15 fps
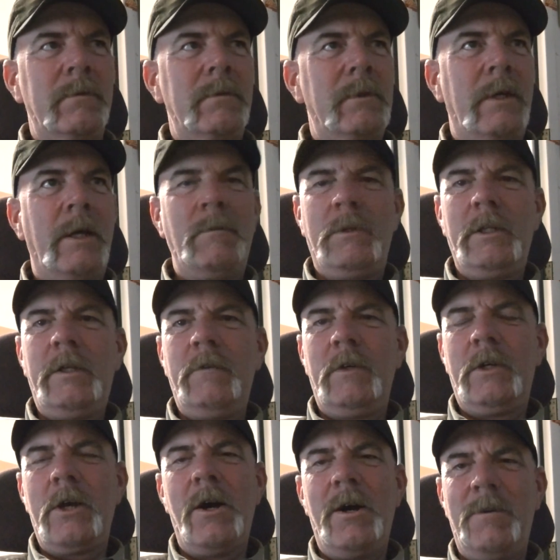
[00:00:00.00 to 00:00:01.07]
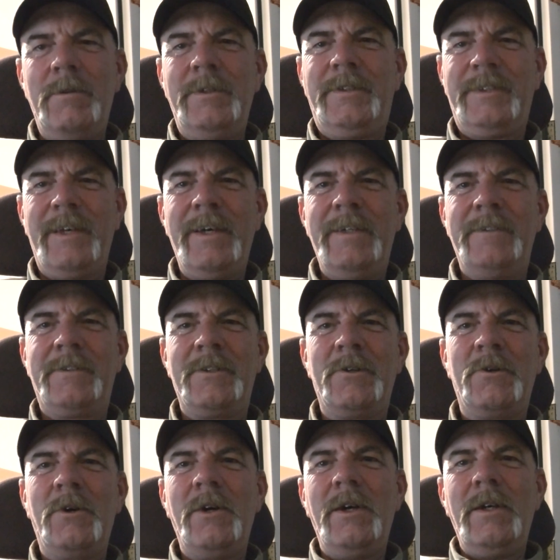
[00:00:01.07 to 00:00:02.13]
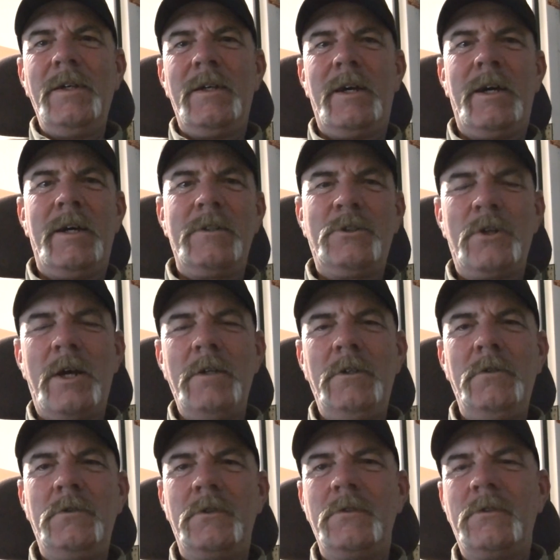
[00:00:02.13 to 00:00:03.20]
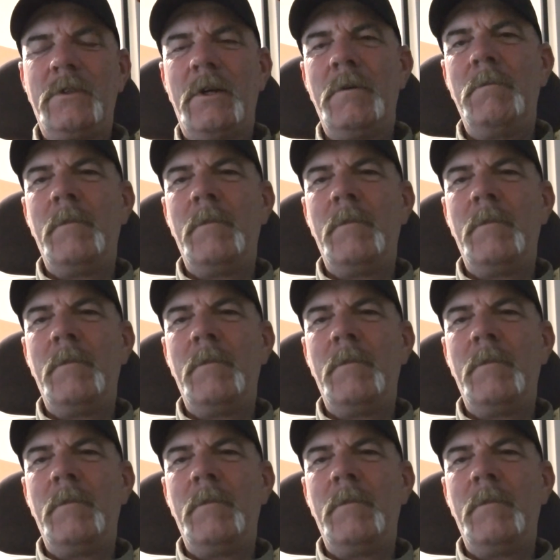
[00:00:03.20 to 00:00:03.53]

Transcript: I believe in common sense. So try using some.